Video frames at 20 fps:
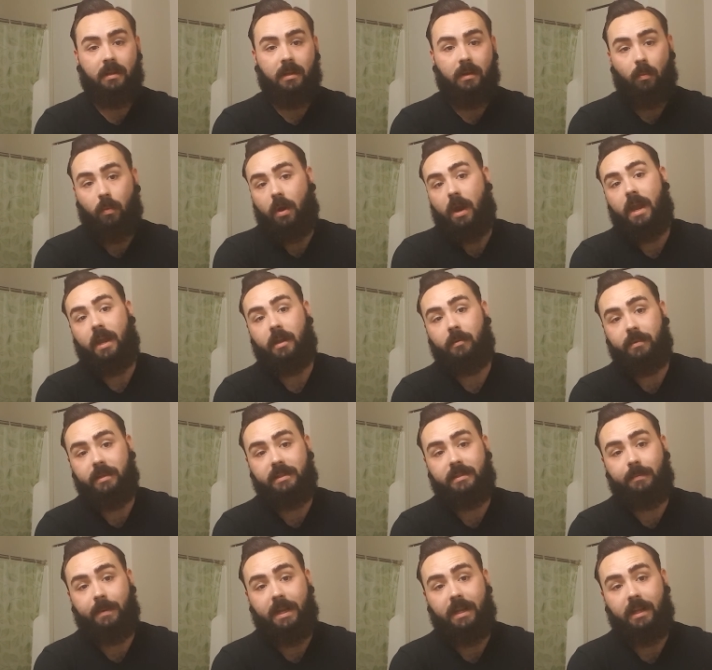where I could be
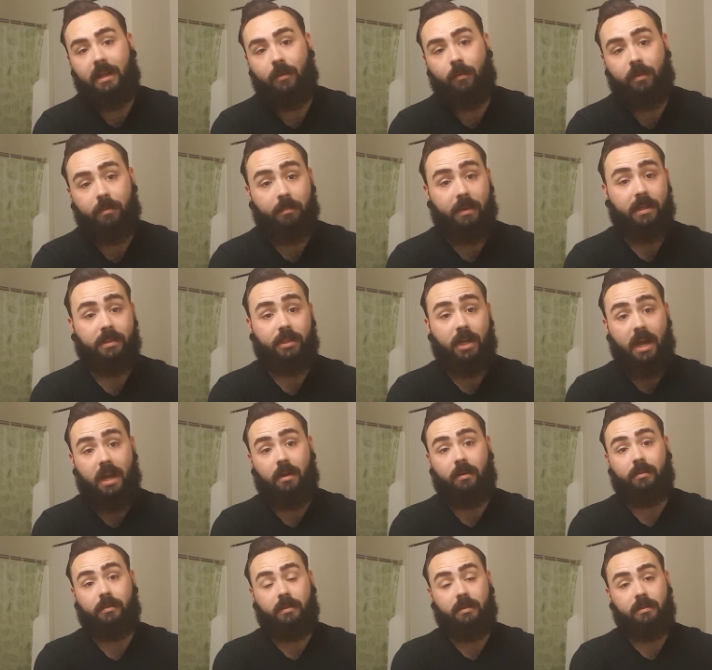spending it with my
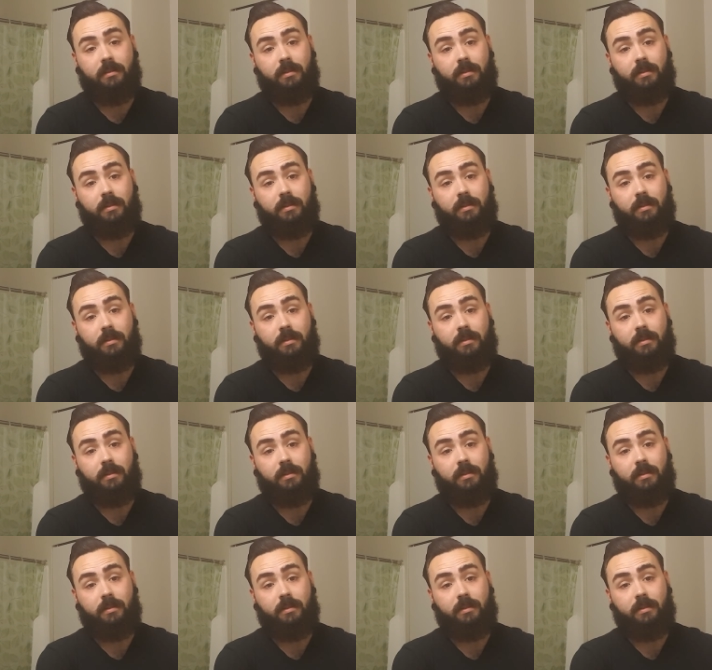child.